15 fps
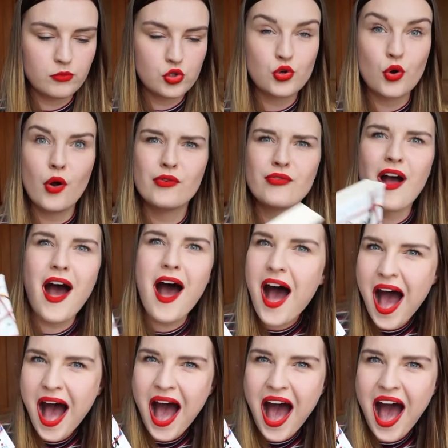truth?
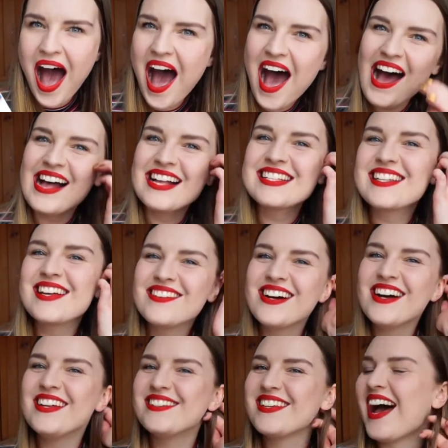It's so
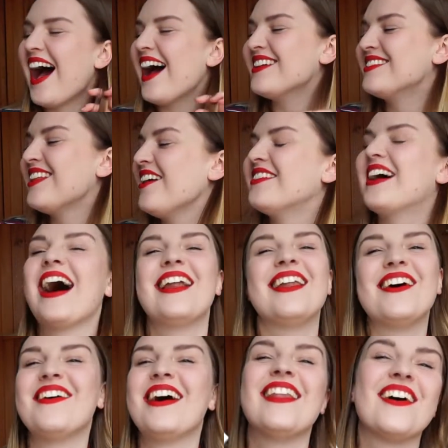good. I love it. I
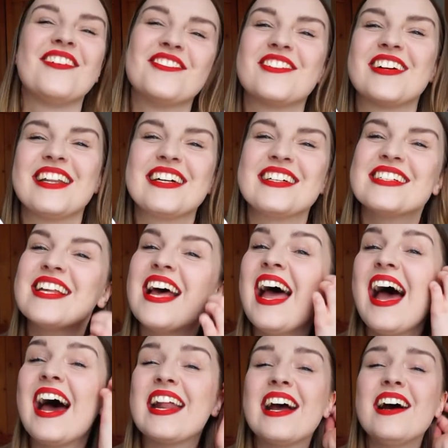love thrillers,
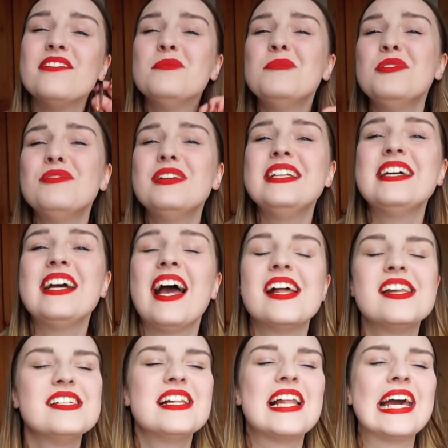and I haven't been reading
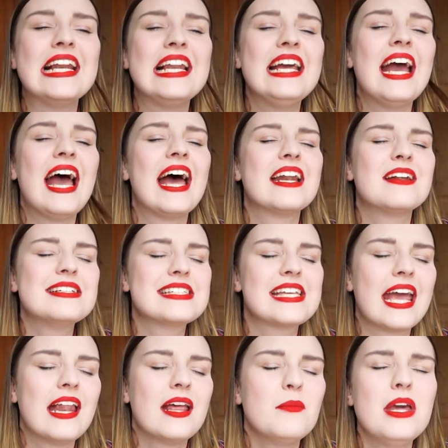any lately, and it's
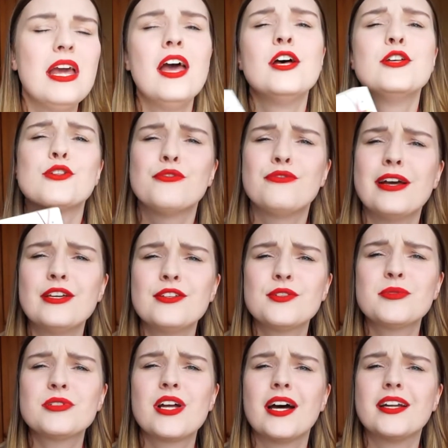killing me. So thank you so
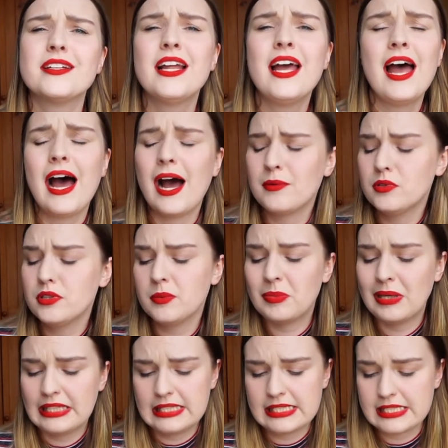much, Hannon. I'm gonna
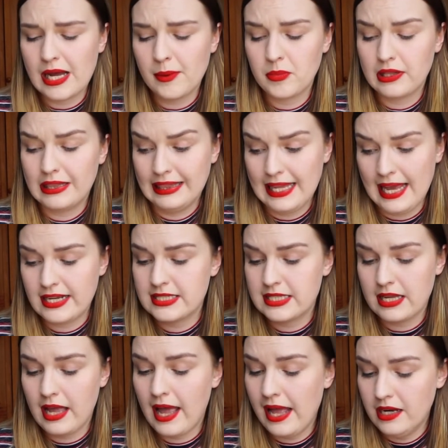pick this up next.
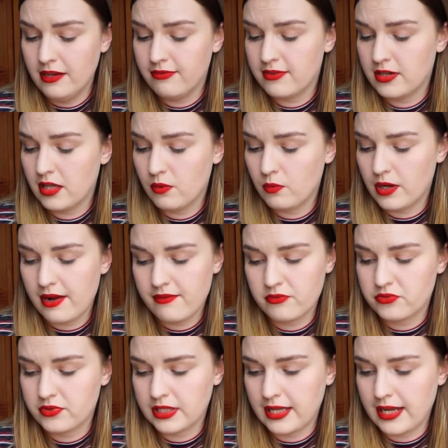Any thriller, whatever
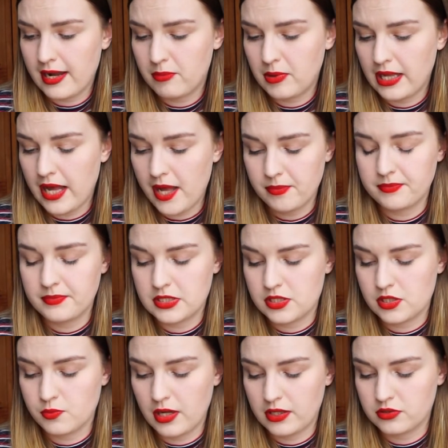thriller I pick up, this
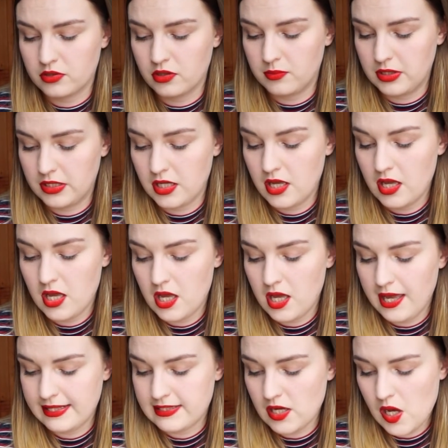one's gonna be.
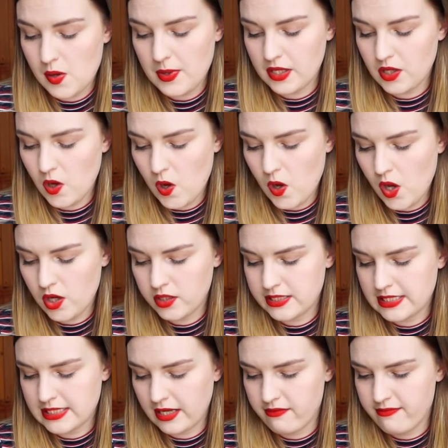It's, oh my god,
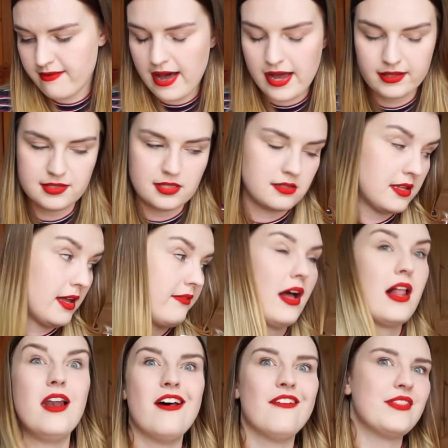it's like files and stuff.
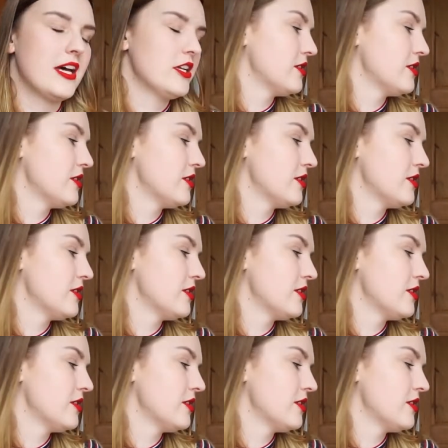I love that